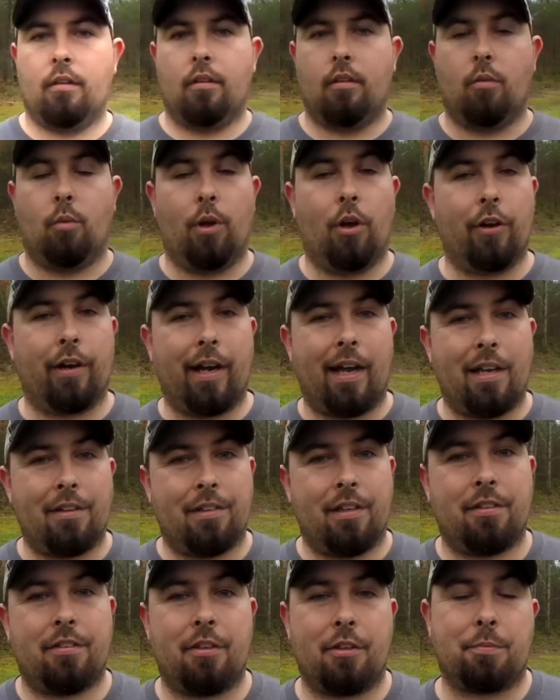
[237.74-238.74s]
Well guys,
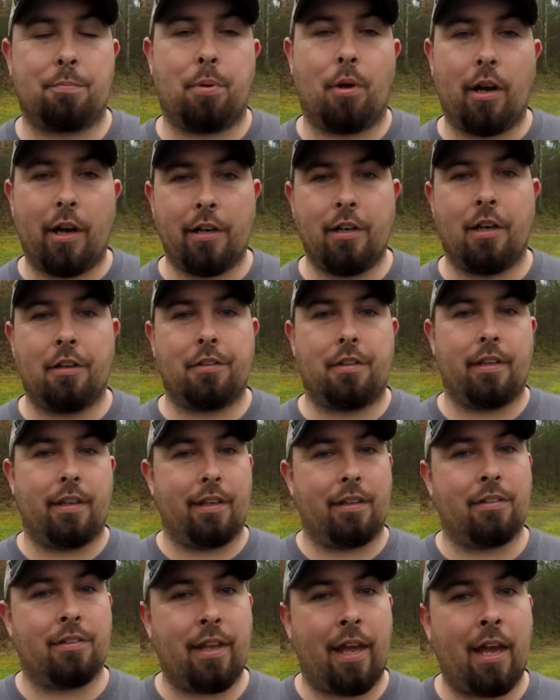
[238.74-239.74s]
this is probably not the
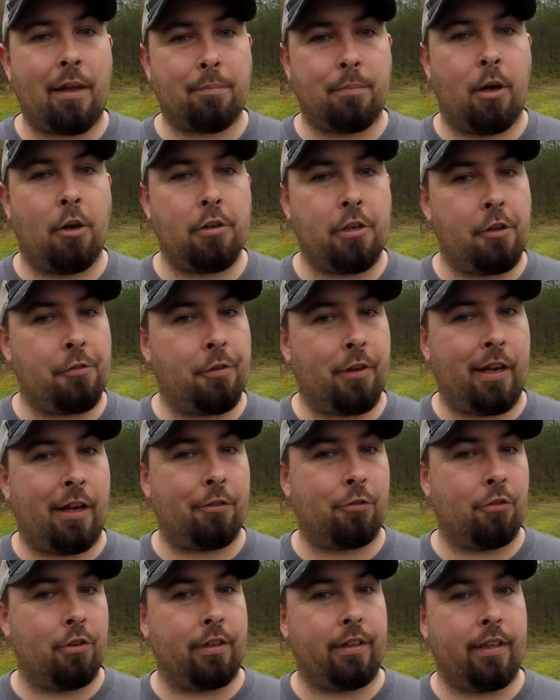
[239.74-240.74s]
exact boat you thought I
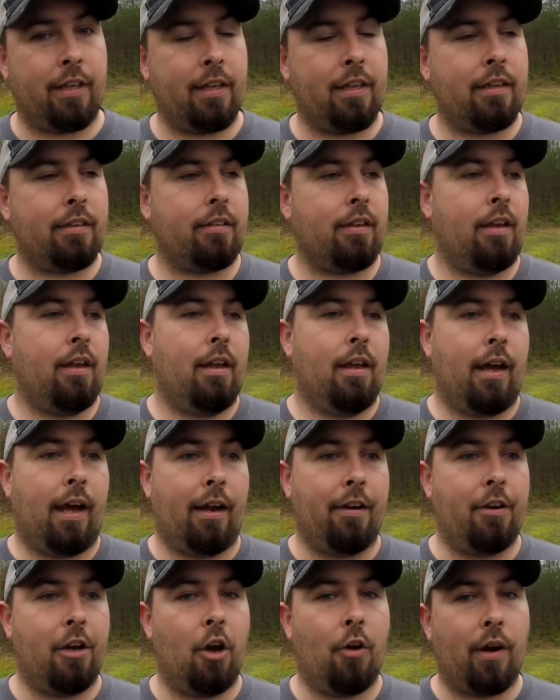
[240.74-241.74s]
was going to get. I
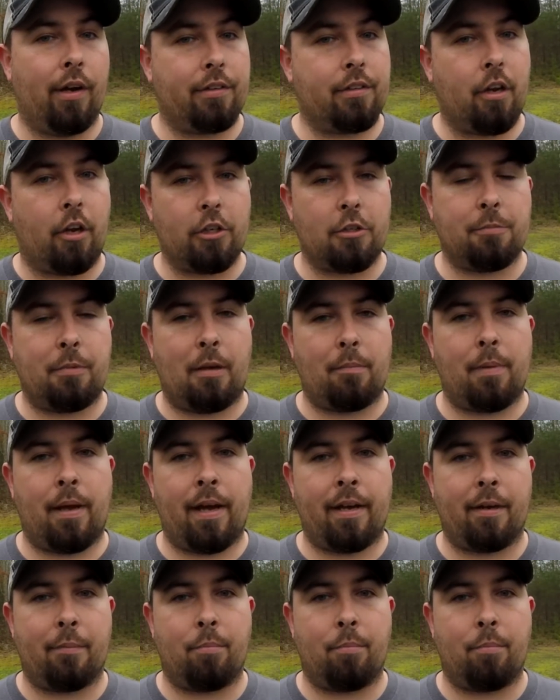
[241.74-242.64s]
know I talked about buying a